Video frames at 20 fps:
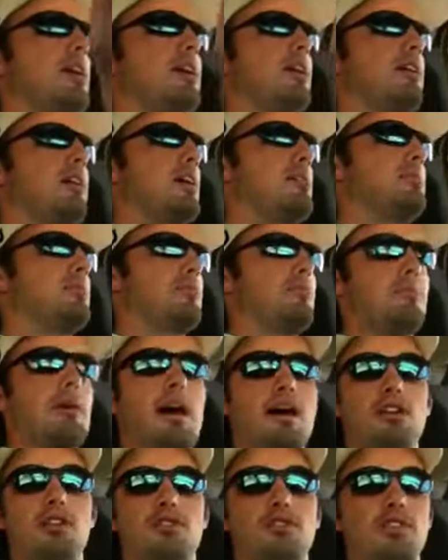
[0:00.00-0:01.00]
diagrams of the
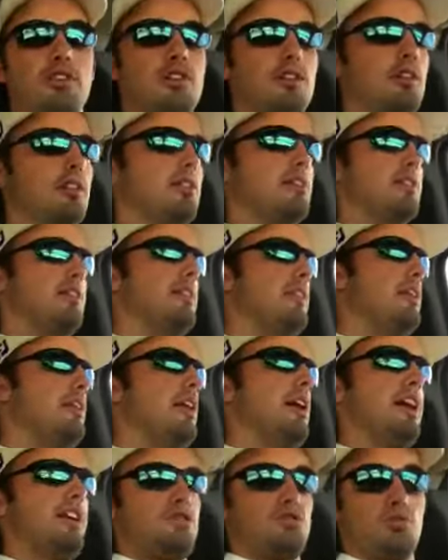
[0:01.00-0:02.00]
battlefield,
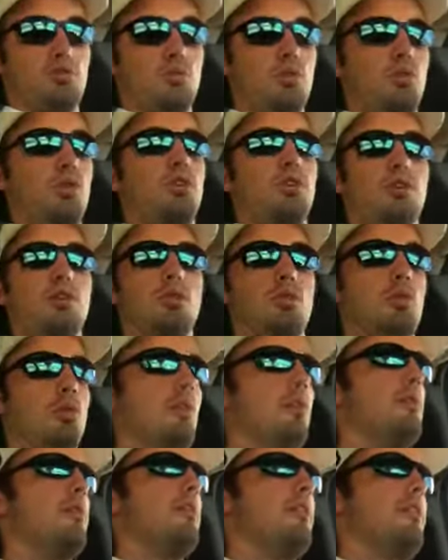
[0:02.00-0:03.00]
and it's really cool.
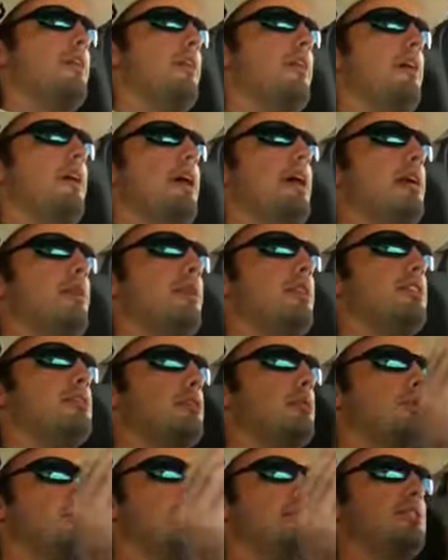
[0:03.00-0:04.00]
Anyway,
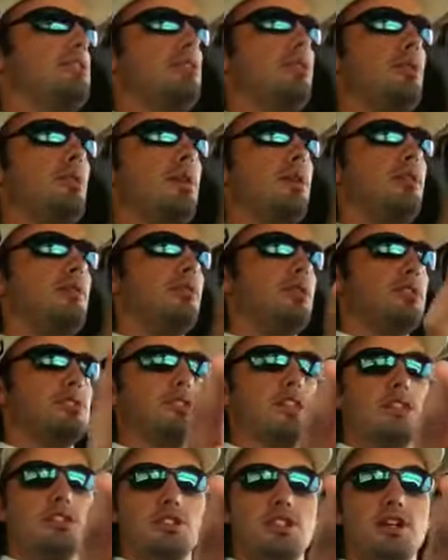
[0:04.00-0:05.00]
so when he's
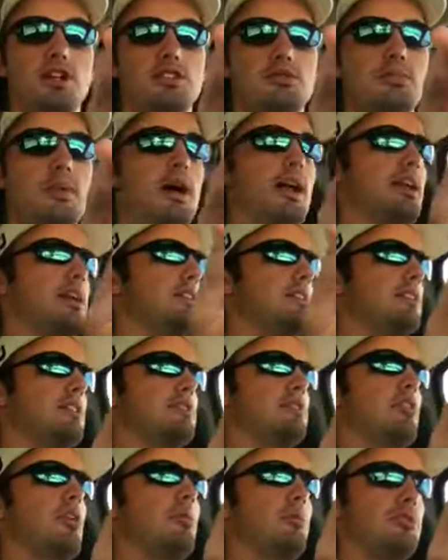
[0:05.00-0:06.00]
teaching us about it, he
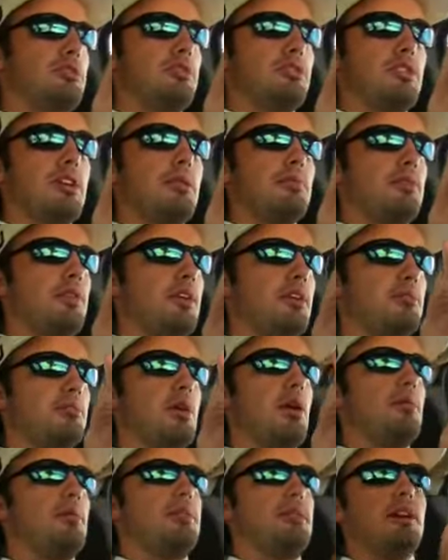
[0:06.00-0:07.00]
does almost the same thing,
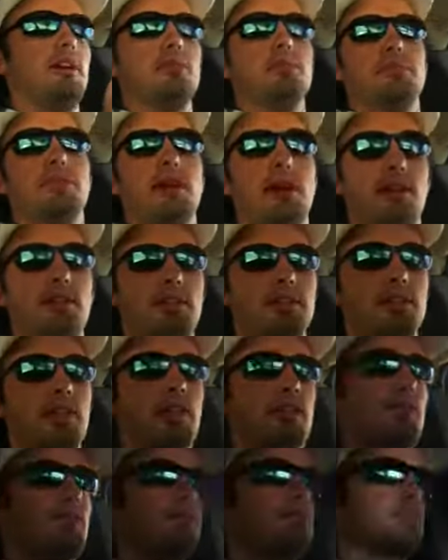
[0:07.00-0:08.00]
probably dumbs down the
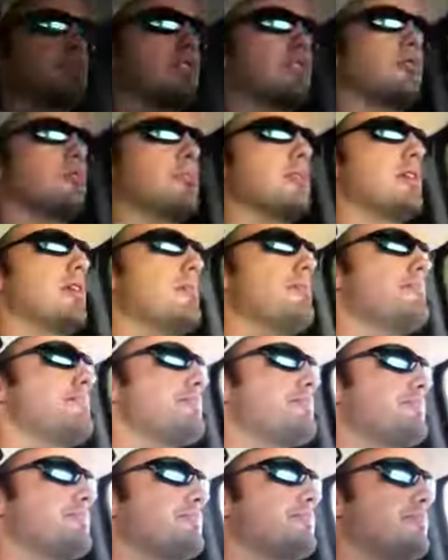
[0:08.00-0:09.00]
language a little bit
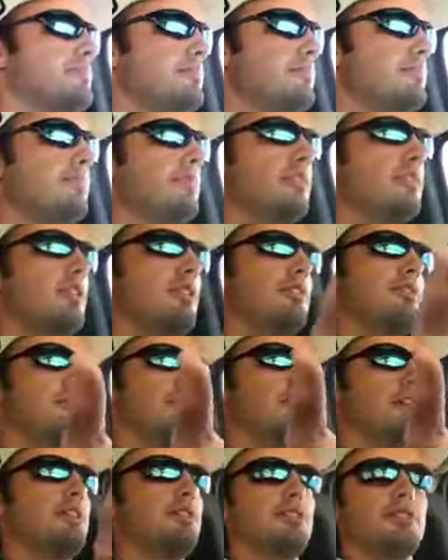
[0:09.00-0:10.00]

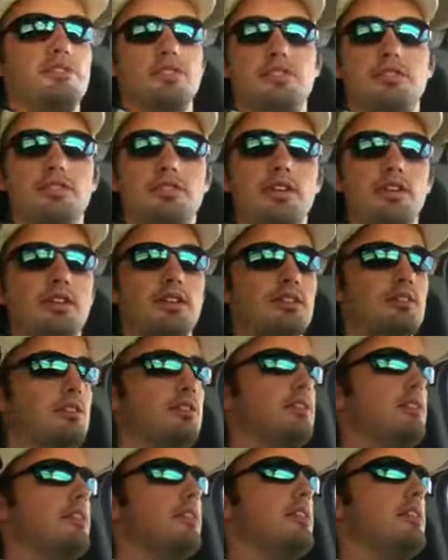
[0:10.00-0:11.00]
for us civilians.
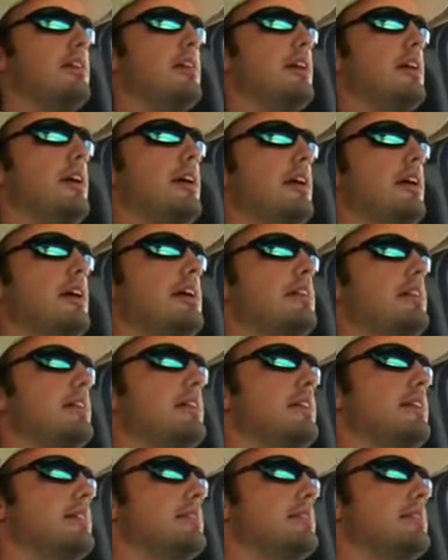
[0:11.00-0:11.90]
And,